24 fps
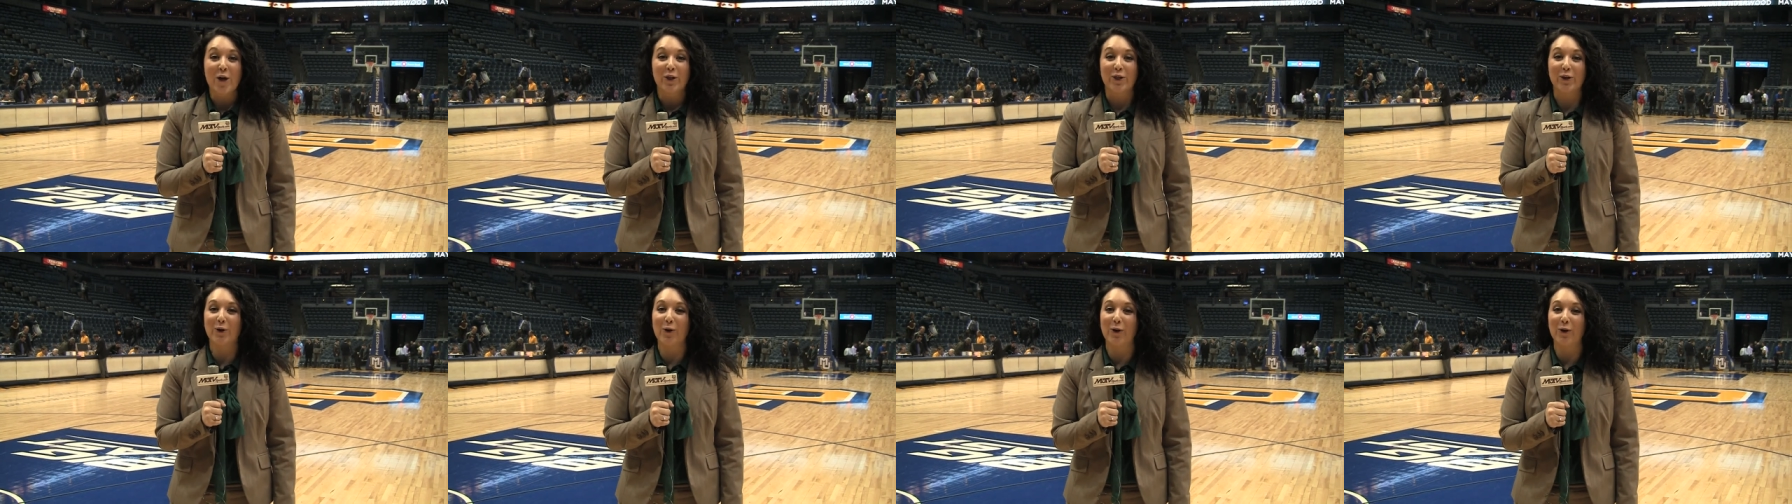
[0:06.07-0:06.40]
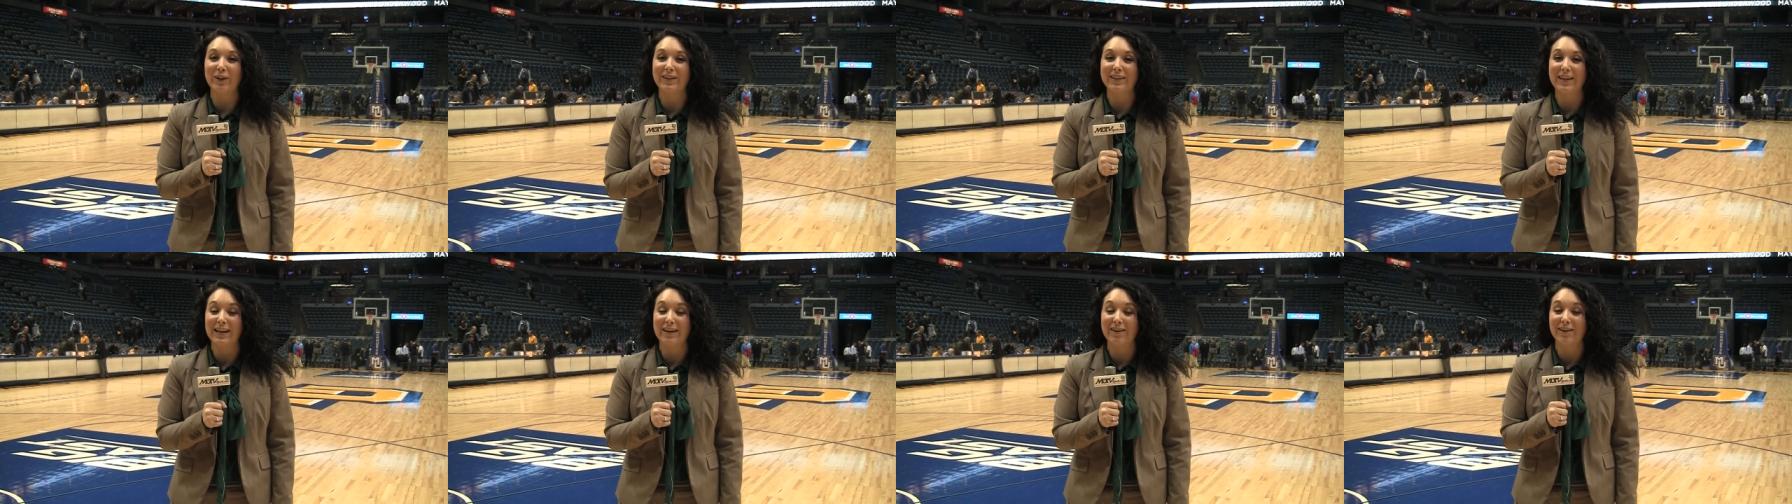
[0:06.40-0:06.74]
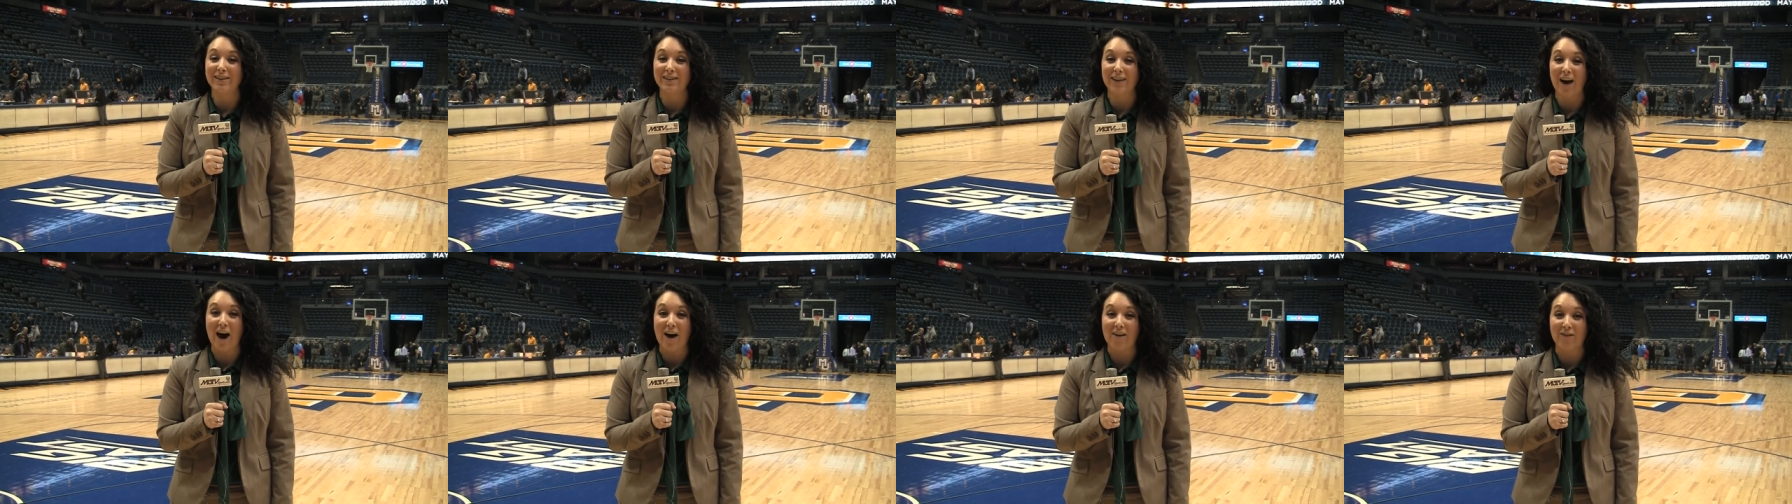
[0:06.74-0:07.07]
The Golden
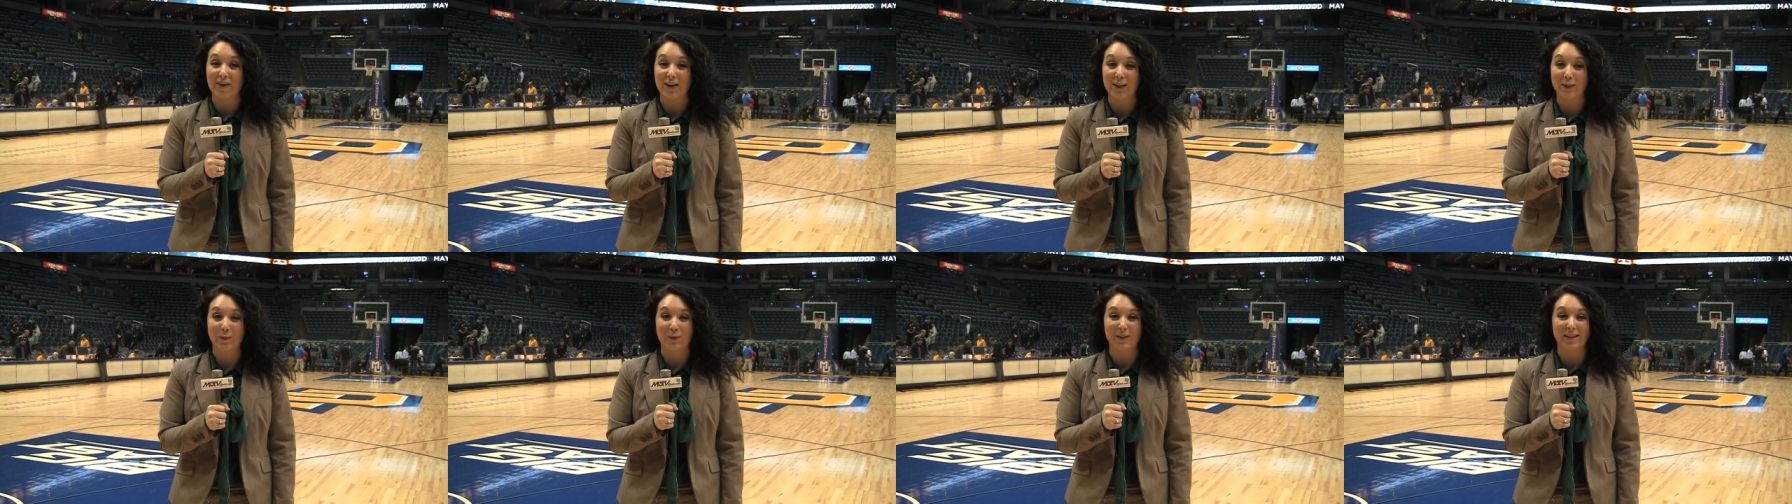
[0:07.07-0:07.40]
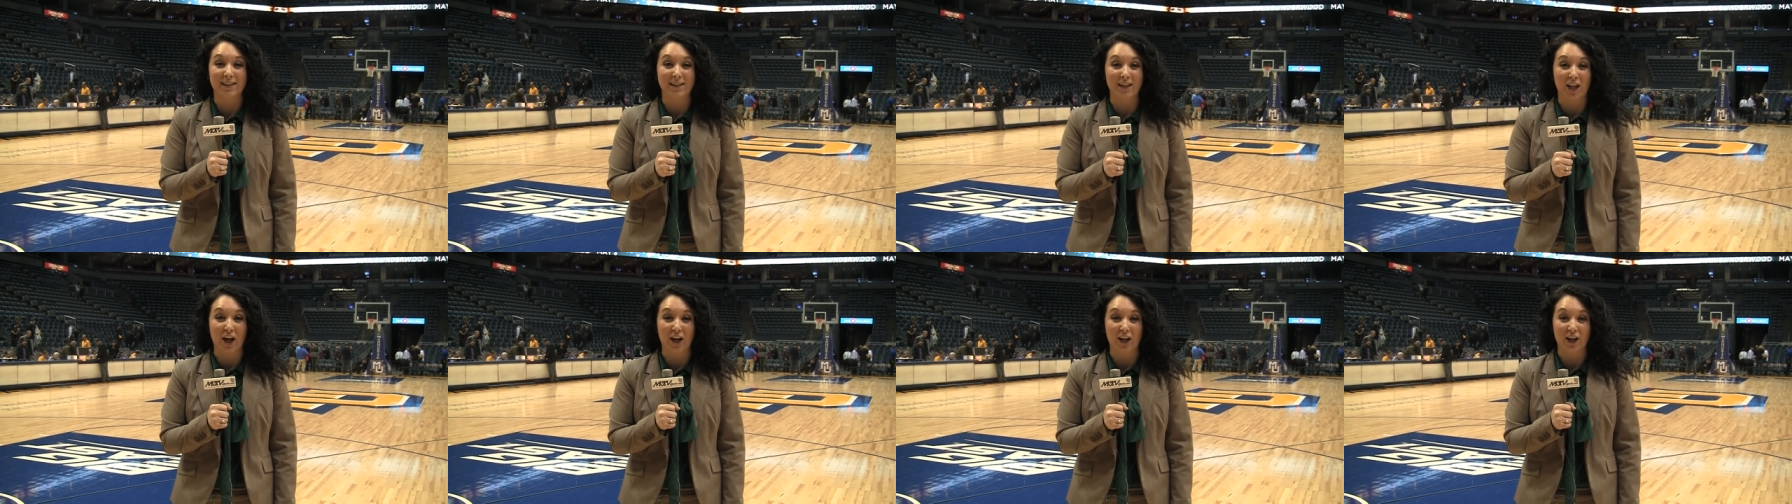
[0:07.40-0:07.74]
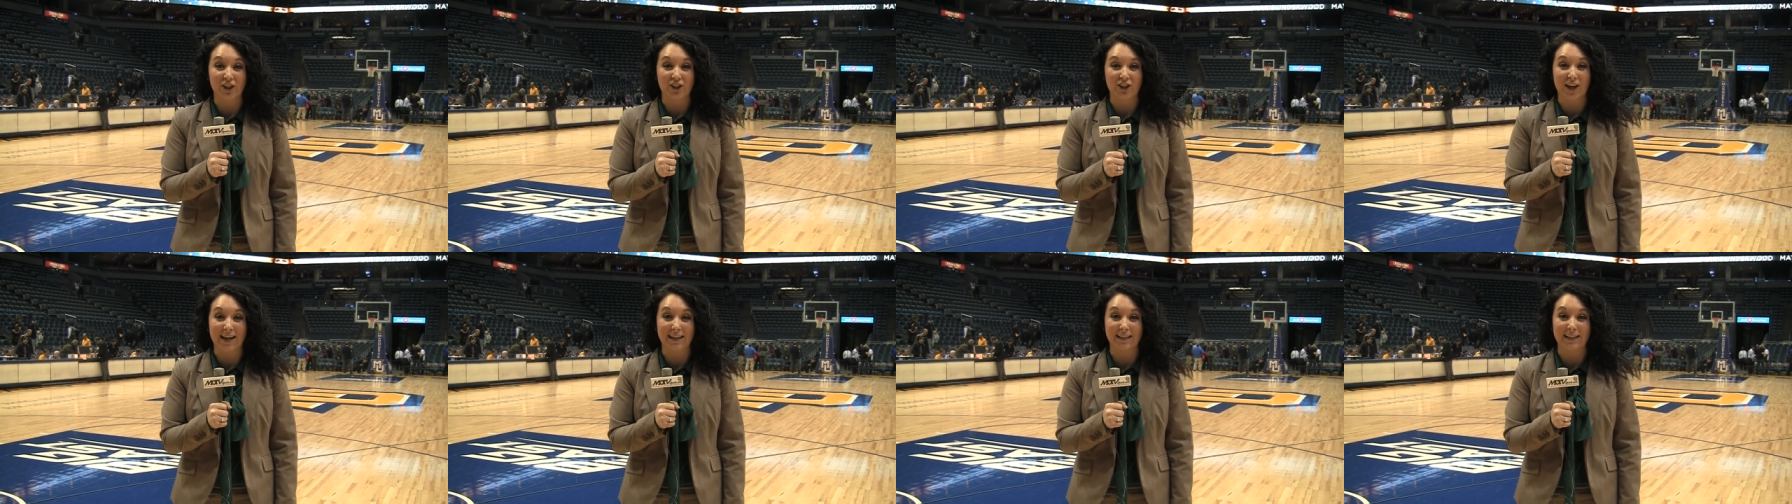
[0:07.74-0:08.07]
Eagles offense was
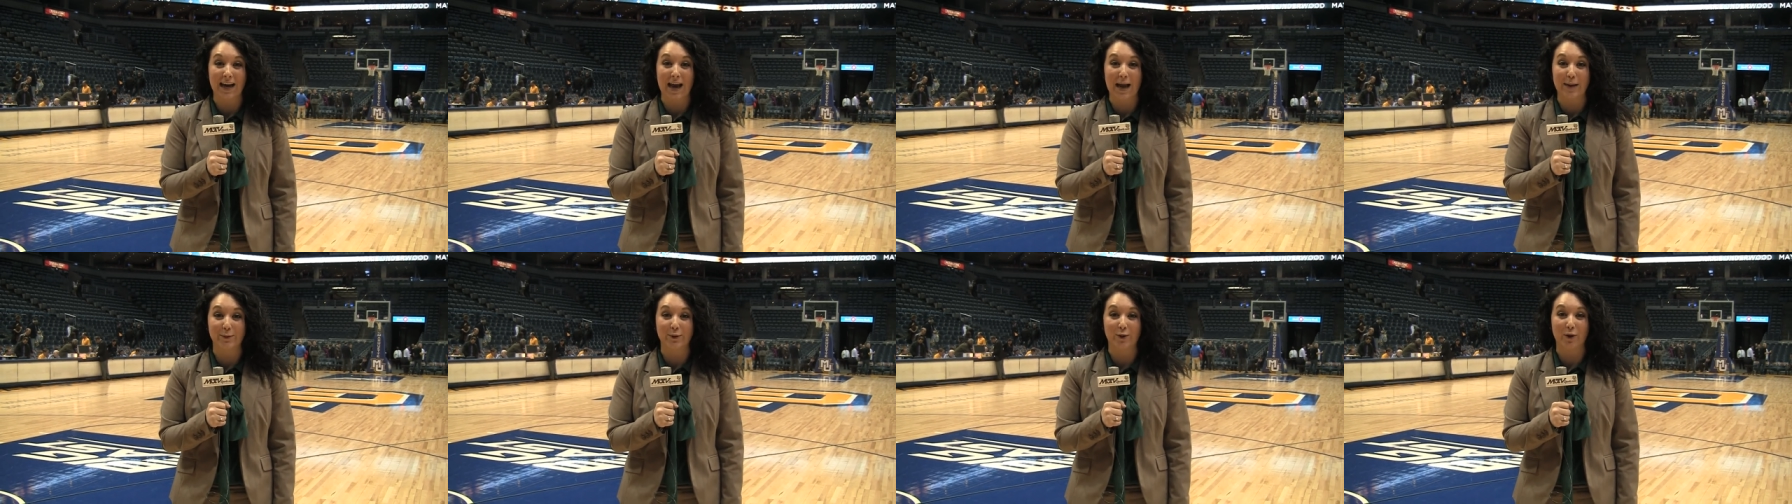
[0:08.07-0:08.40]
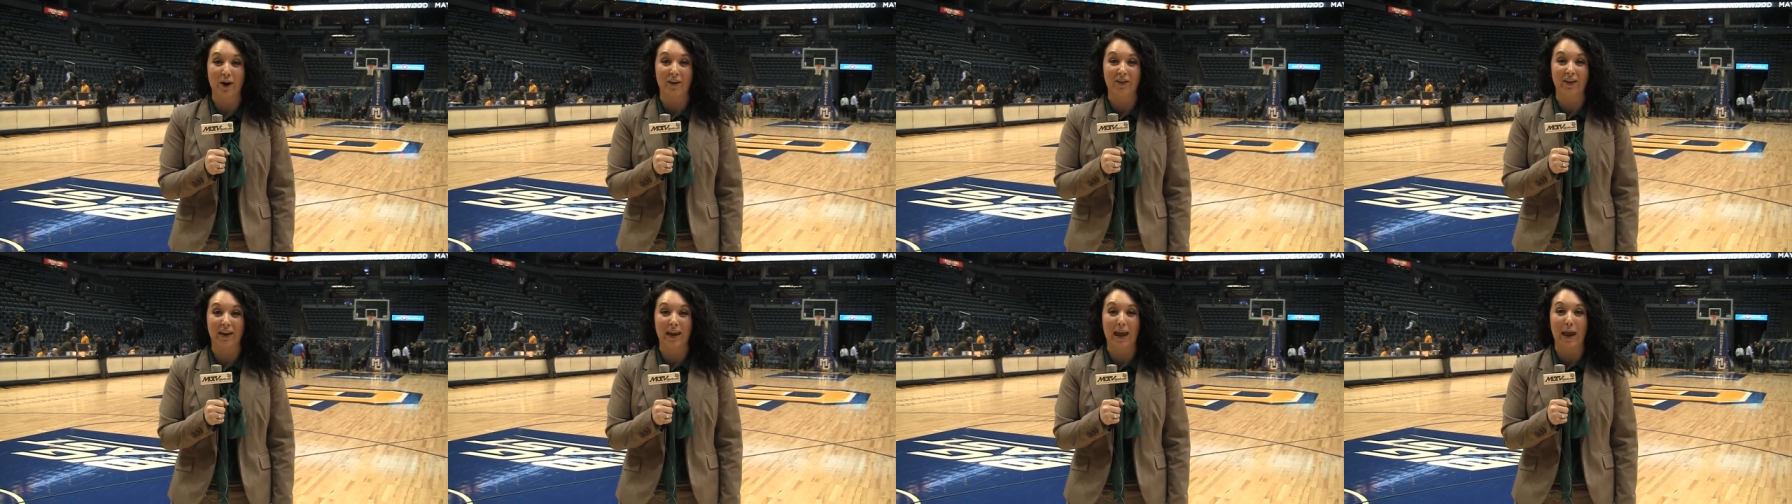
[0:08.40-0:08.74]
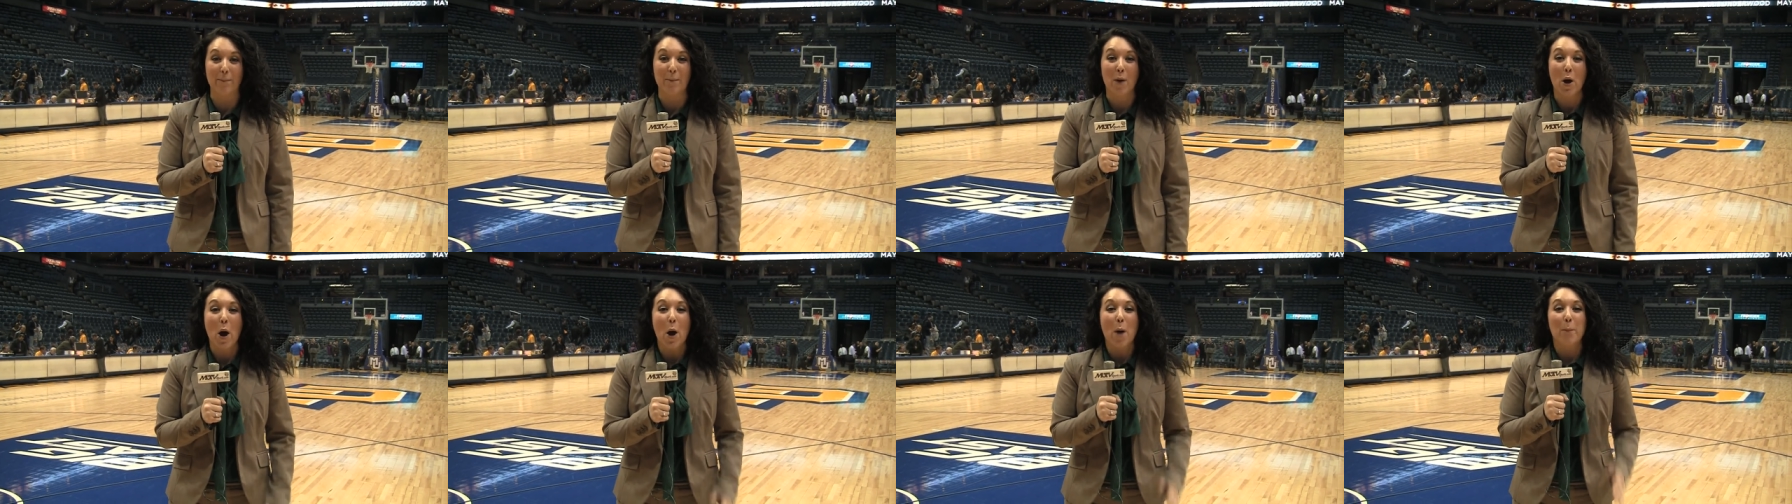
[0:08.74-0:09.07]
sluggish at times throughout the
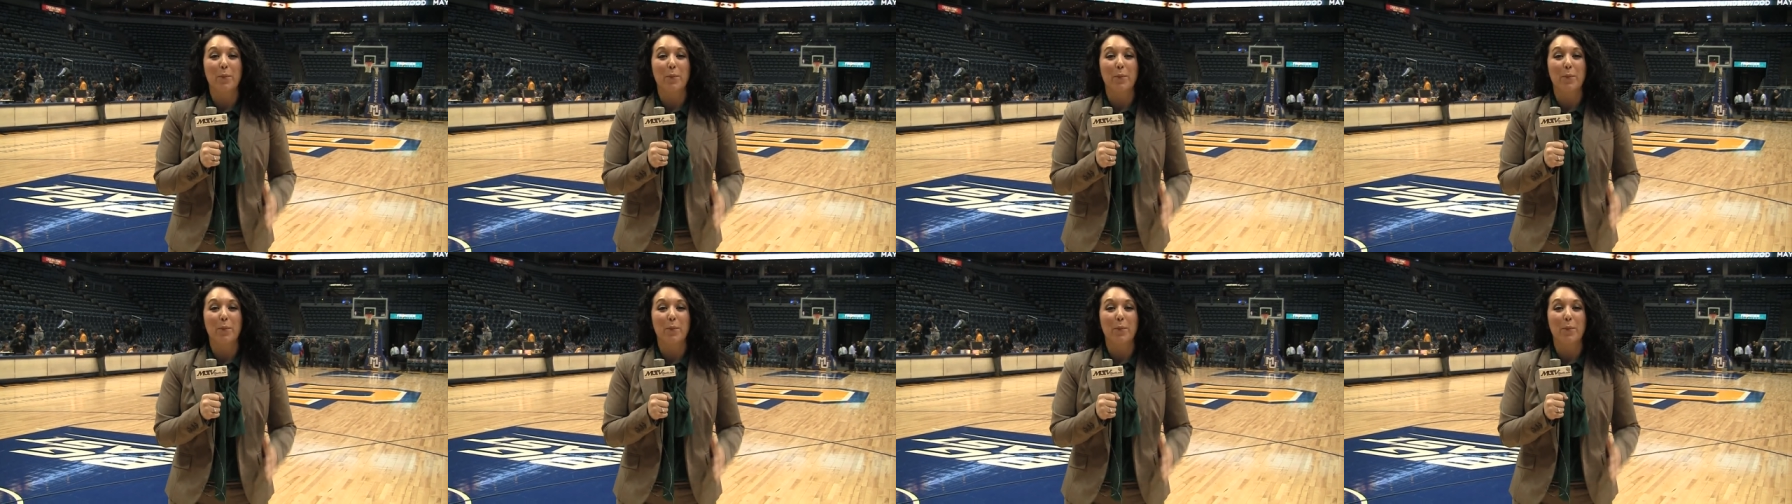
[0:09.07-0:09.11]
game,